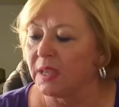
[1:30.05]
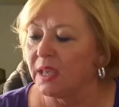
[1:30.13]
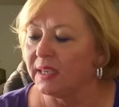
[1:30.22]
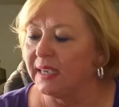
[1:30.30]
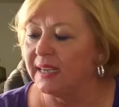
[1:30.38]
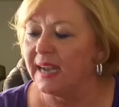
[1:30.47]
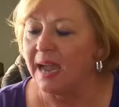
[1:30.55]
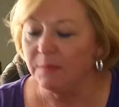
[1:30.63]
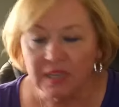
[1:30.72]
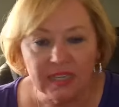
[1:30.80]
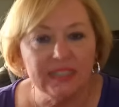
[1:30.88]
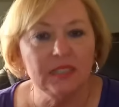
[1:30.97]
Again, I'm
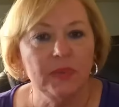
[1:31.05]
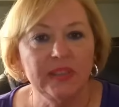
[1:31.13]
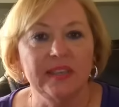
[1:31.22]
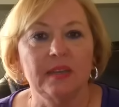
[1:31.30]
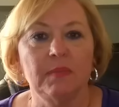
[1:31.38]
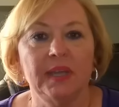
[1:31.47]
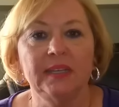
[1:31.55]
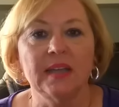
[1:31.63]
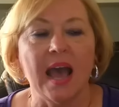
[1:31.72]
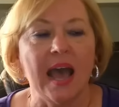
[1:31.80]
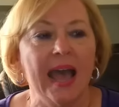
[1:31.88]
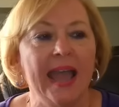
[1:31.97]
Elizabeth Inman.
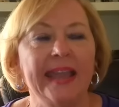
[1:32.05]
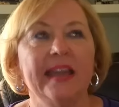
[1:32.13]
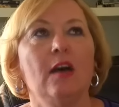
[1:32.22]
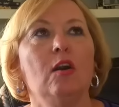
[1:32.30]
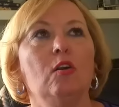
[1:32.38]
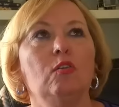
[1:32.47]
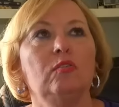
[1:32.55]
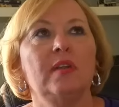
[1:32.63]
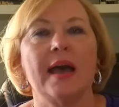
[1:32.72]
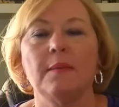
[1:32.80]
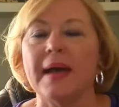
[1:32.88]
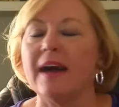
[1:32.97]
I own
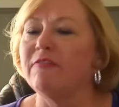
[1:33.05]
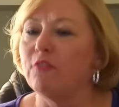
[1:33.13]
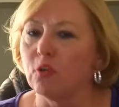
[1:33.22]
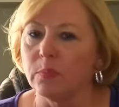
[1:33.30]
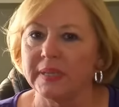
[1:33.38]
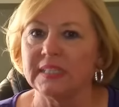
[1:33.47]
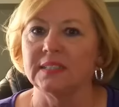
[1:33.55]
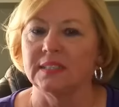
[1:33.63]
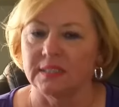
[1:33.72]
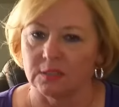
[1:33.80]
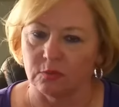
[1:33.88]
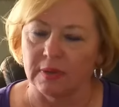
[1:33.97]
about 4
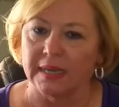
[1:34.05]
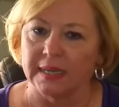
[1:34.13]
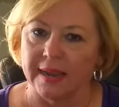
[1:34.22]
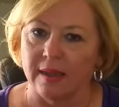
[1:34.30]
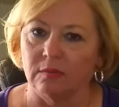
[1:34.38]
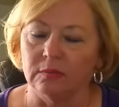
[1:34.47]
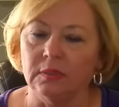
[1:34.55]
businesses right now.